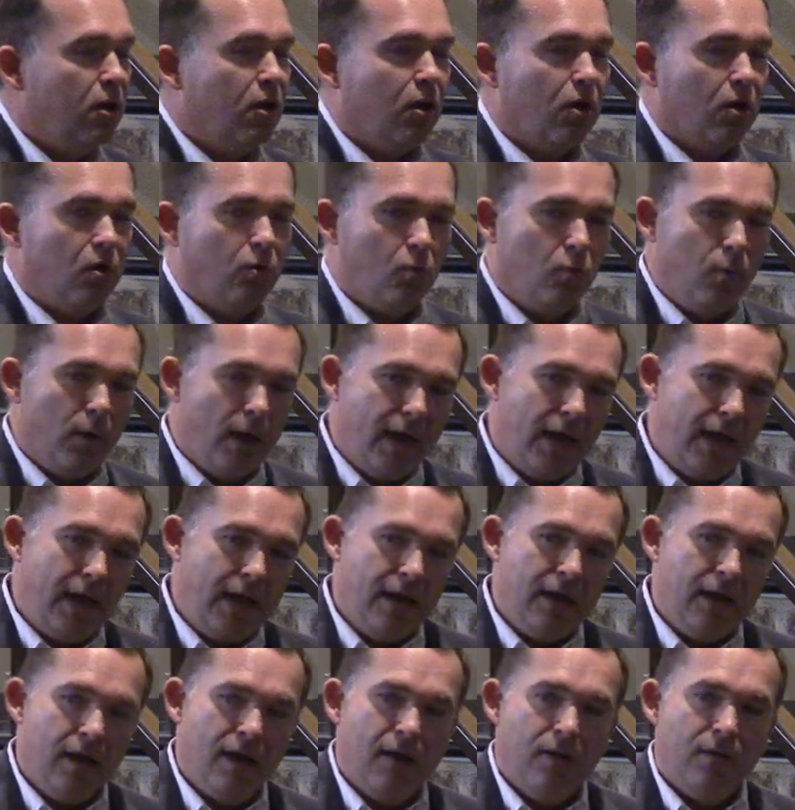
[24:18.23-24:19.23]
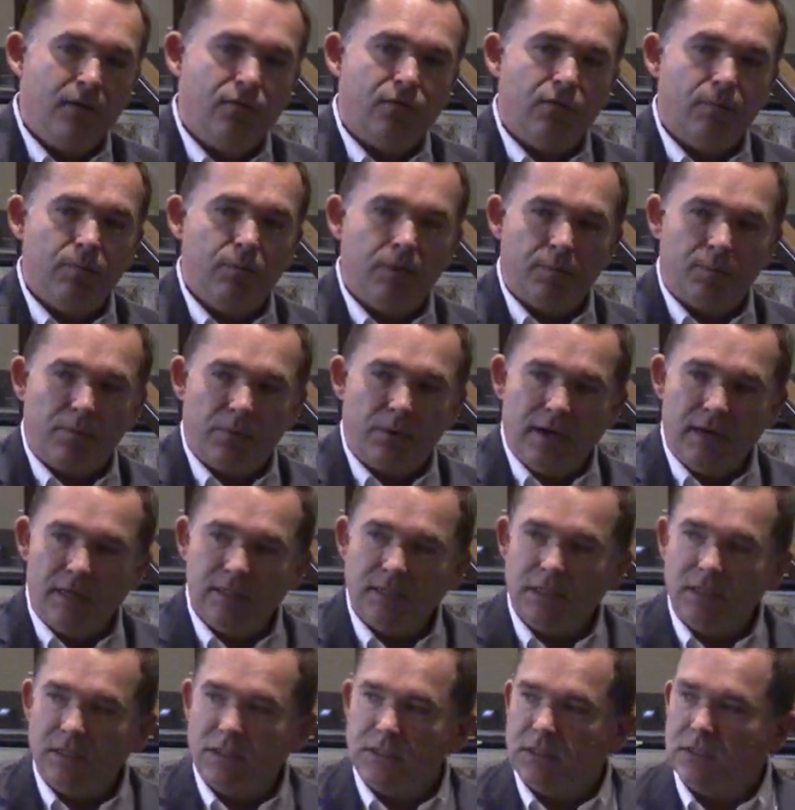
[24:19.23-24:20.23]
away from the
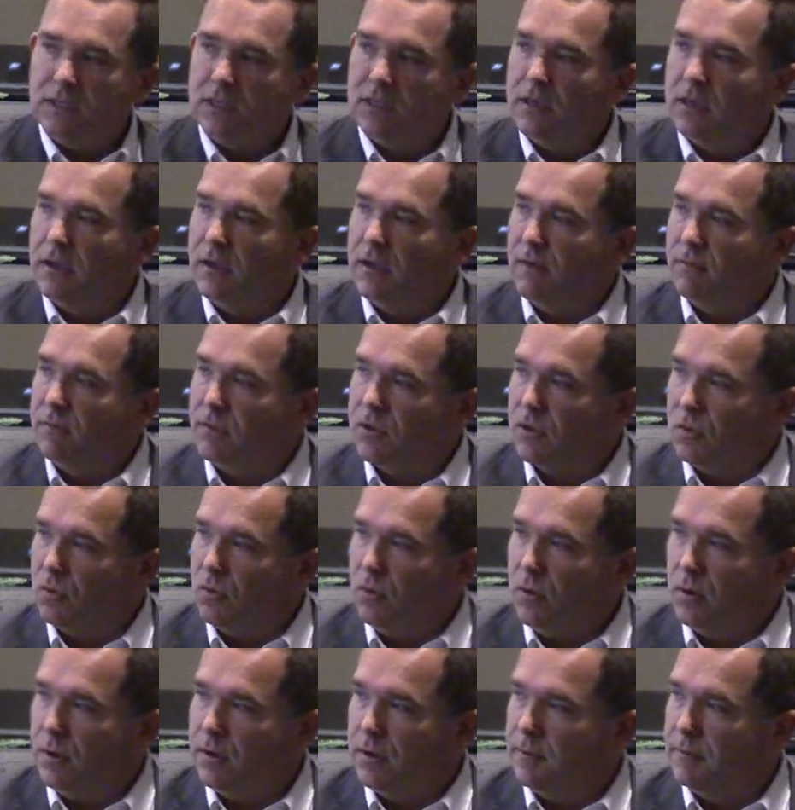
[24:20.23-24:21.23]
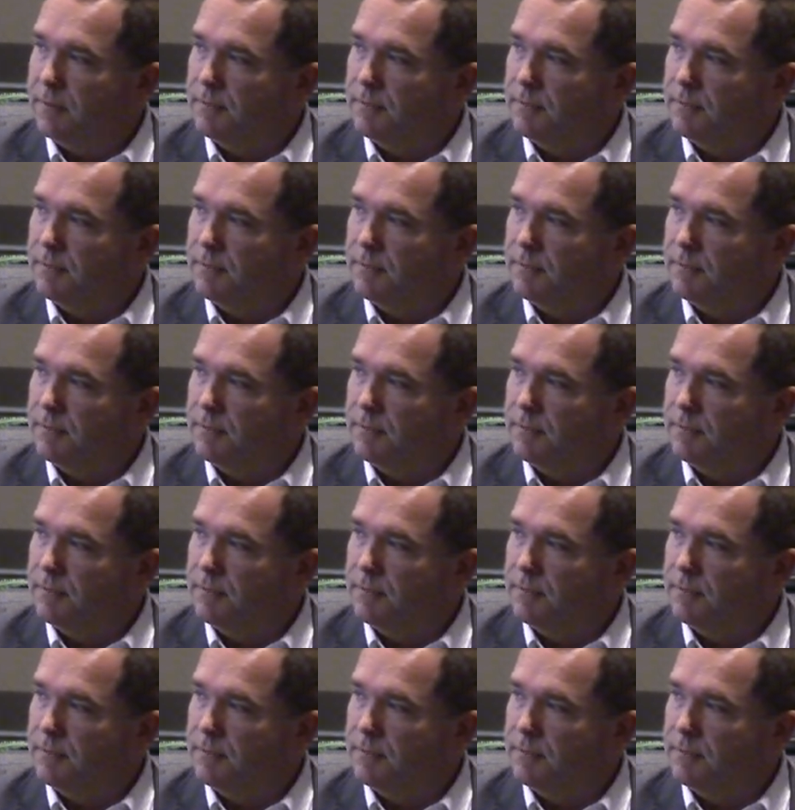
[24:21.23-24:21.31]
presence of the Lord."